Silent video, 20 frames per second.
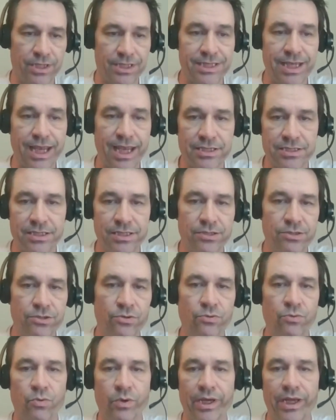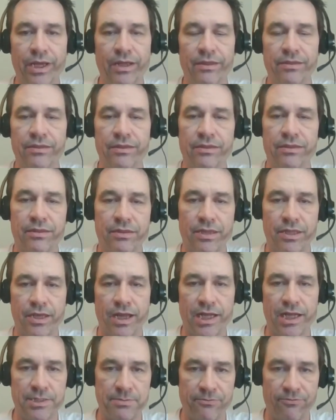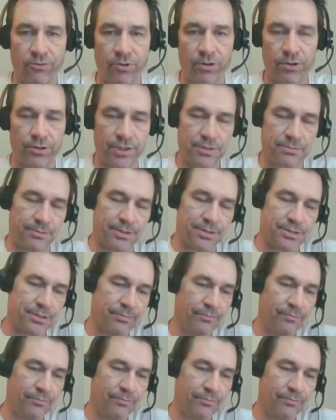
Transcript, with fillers: This has to do with the Knights Before Christmas.